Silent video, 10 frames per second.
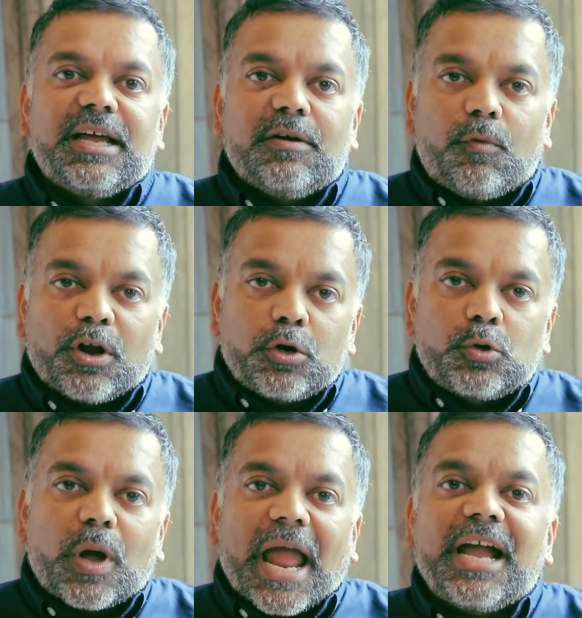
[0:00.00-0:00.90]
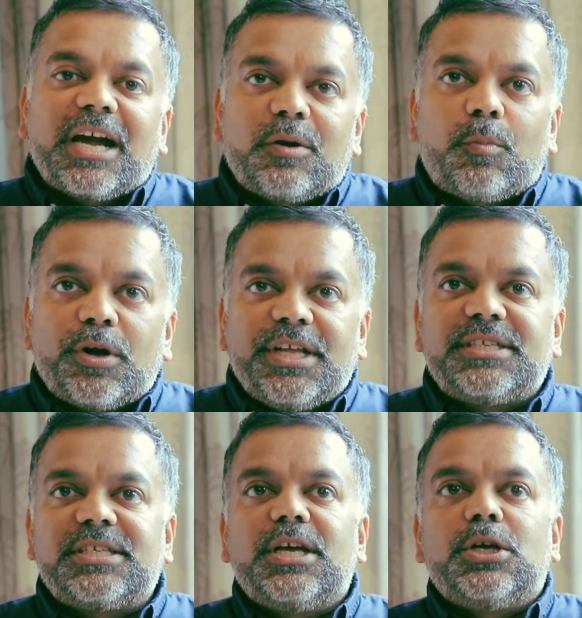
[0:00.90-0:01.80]
1 or 2 anchor
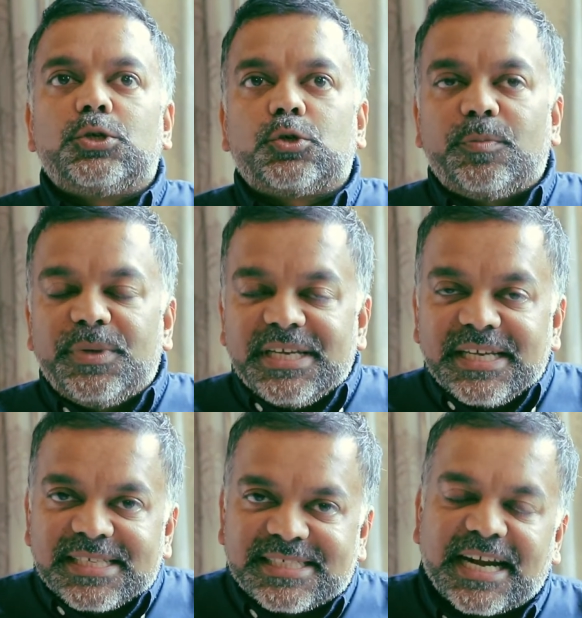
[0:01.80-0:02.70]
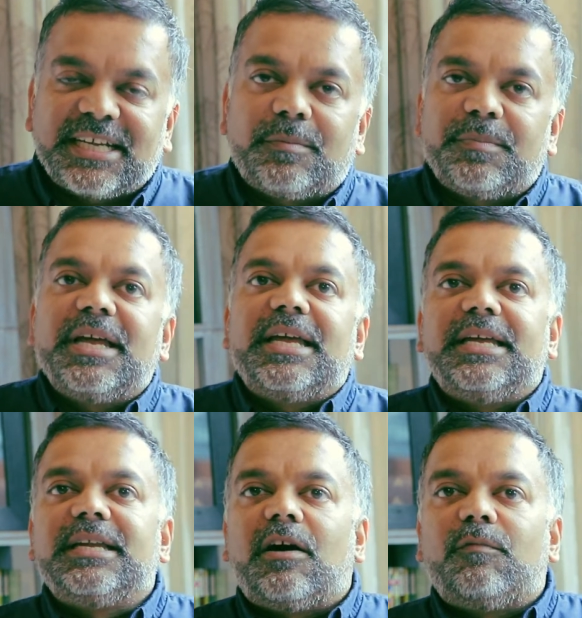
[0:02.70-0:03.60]
bodies should be set up
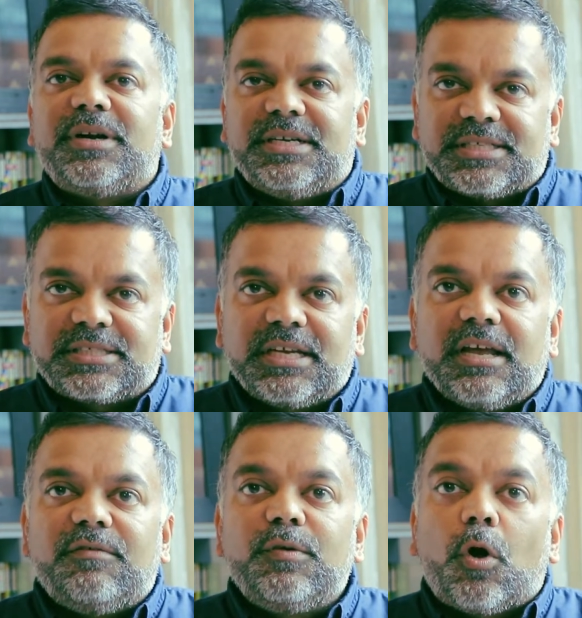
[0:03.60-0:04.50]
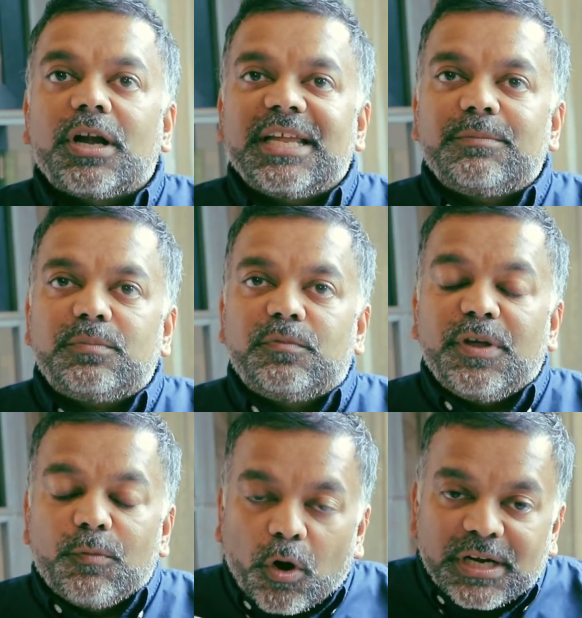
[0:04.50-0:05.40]
in governments. We
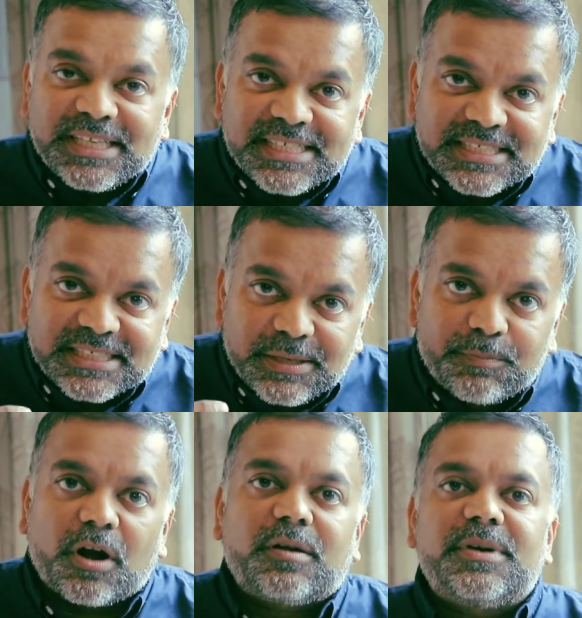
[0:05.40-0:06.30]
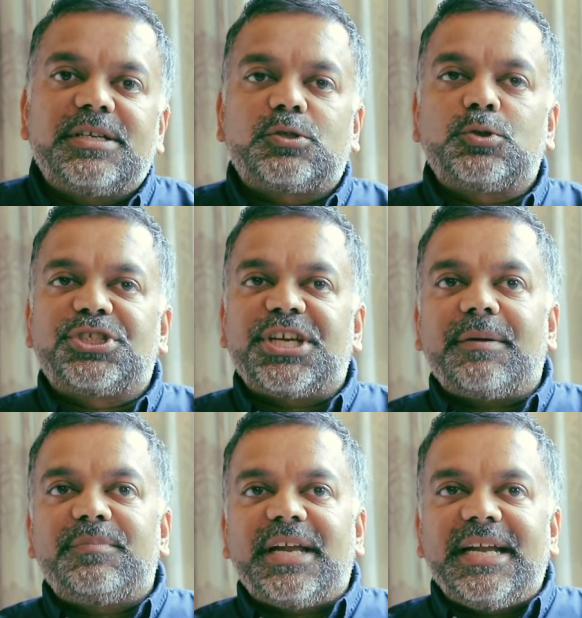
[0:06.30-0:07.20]
want these departments to
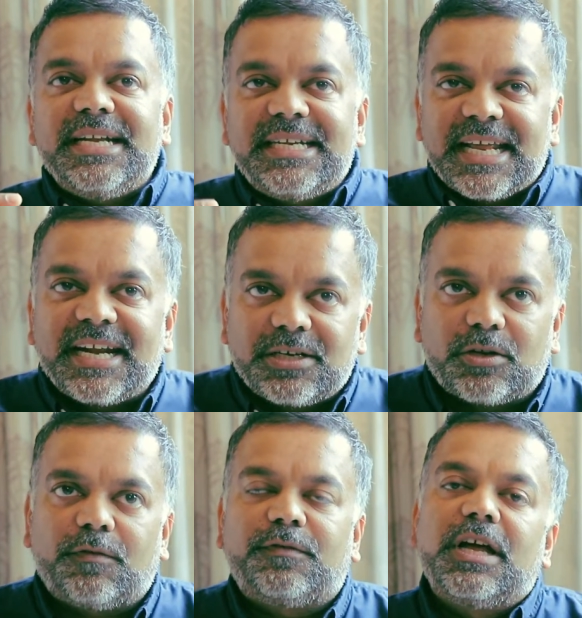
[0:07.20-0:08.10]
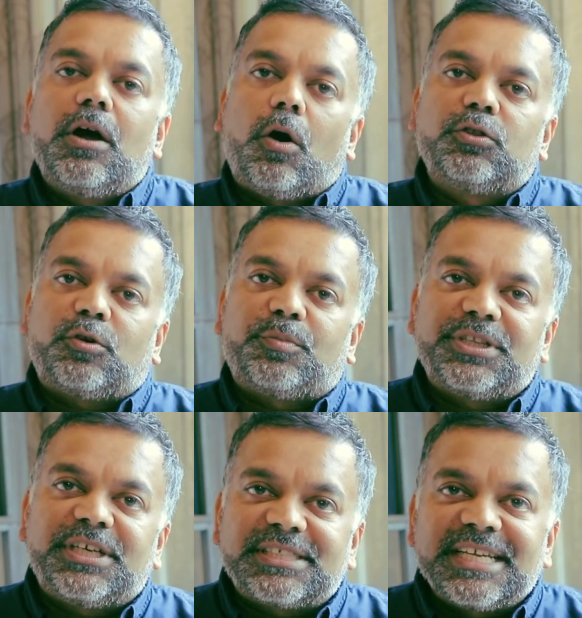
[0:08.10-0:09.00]
shape the intent of
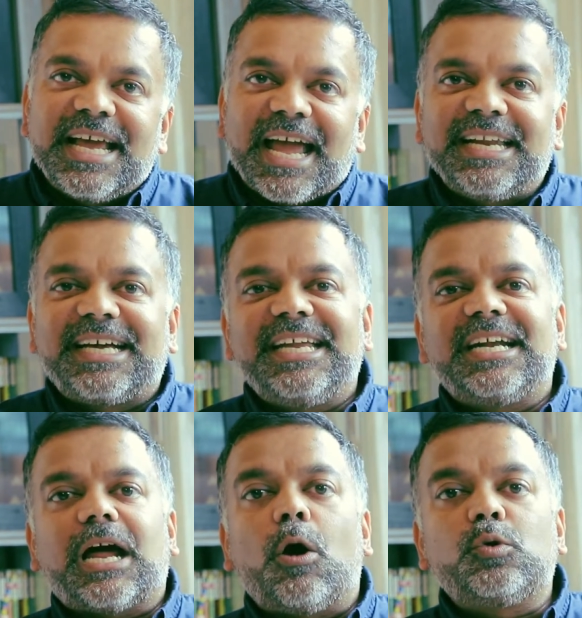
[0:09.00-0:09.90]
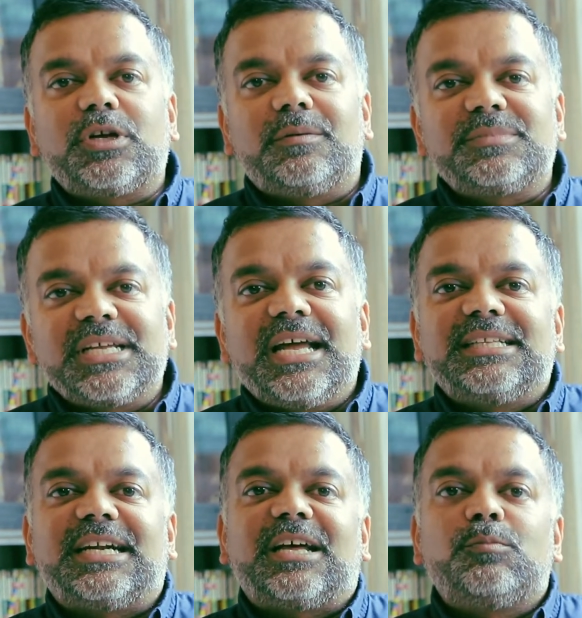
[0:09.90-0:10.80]
entrepreneurs and create outcomes
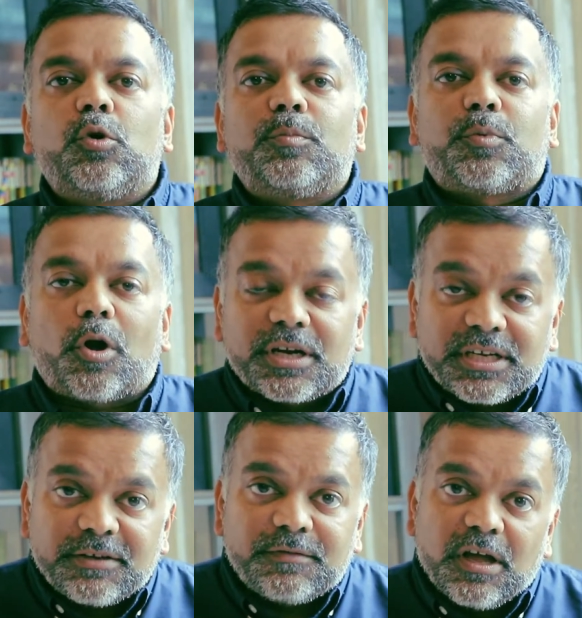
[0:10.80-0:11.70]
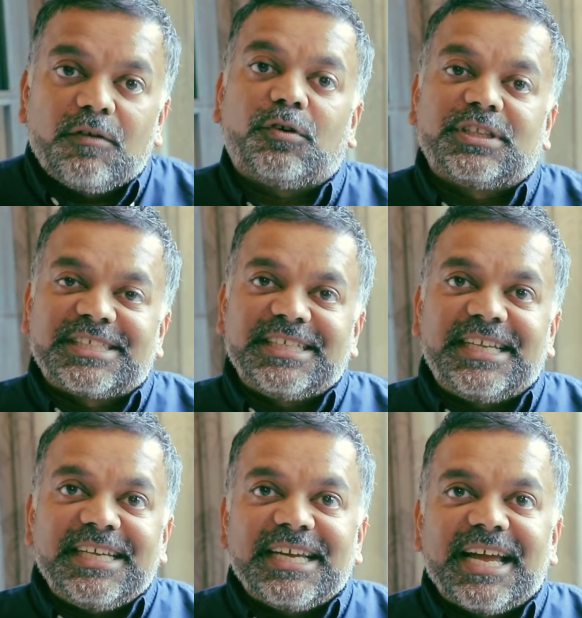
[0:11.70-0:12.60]
that are more productive for the
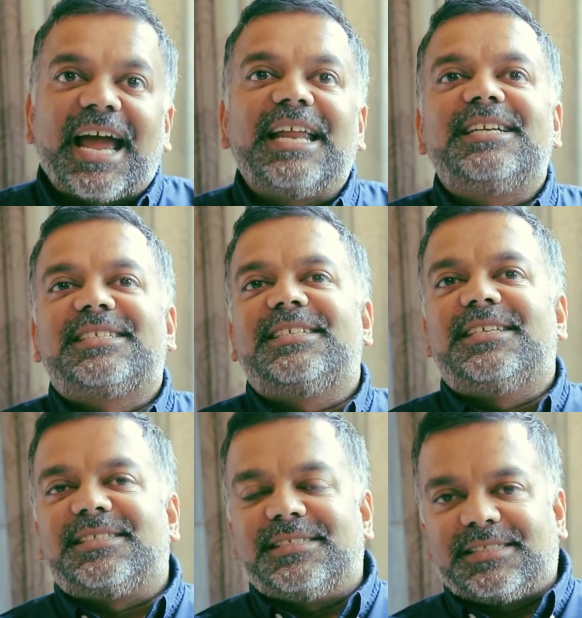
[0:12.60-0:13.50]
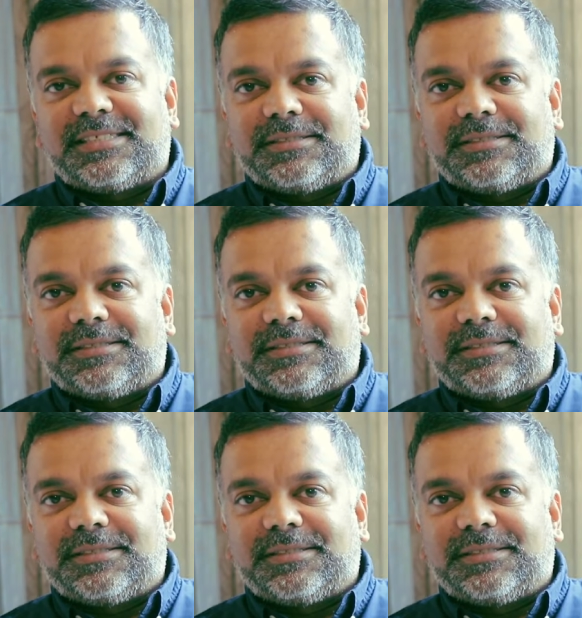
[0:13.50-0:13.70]
city and its citizens.